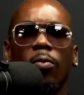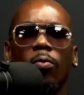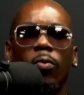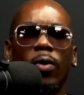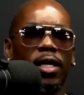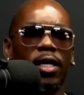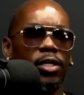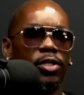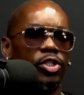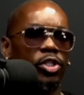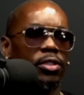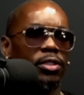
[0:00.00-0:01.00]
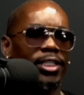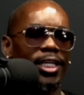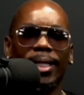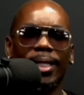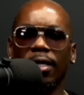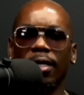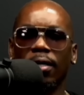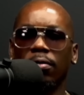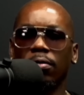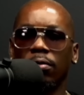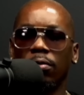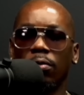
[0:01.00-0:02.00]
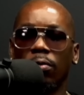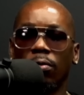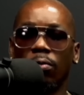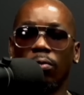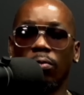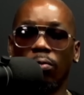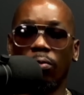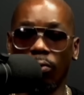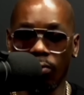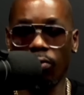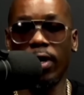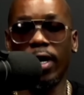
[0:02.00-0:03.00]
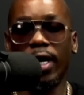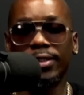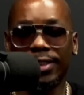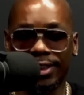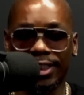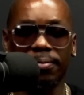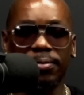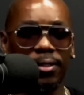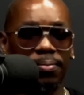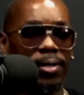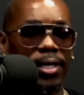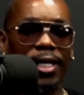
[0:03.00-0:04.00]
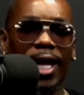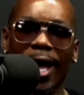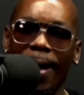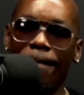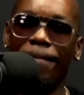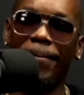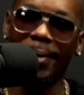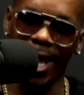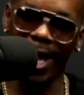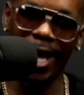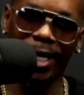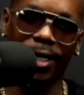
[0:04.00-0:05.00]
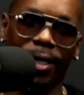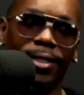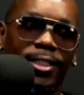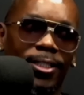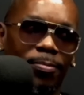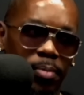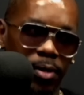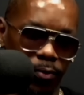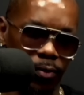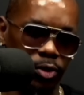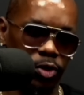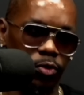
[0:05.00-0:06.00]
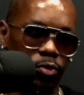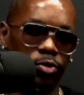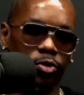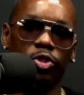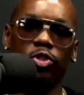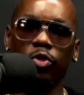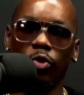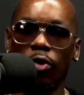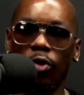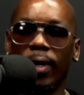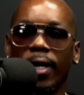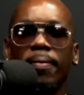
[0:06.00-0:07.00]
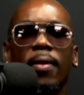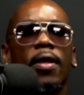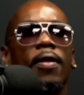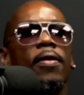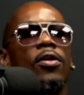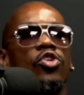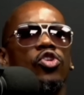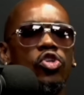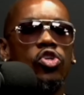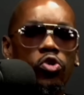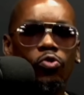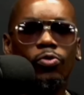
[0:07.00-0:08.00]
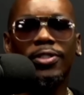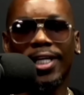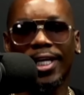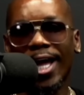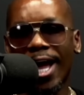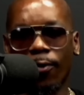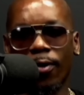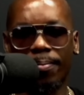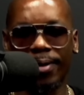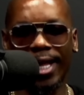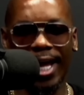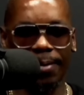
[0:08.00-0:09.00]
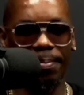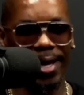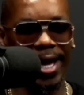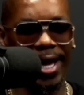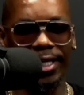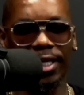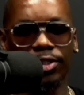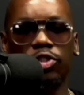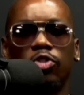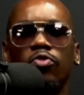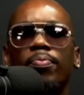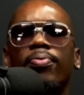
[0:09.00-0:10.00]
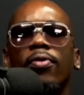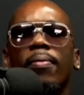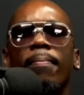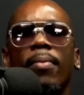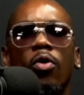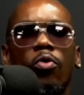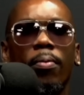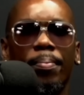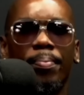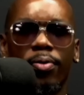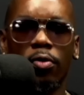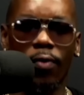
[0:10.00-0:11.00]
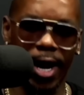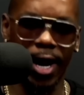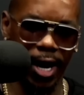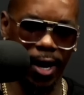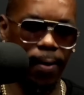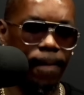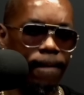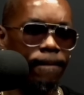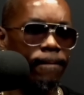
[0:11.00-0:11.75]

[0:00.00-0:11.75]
was telling what seemed to be a black spiritual story, using our black bodies to promote prayer,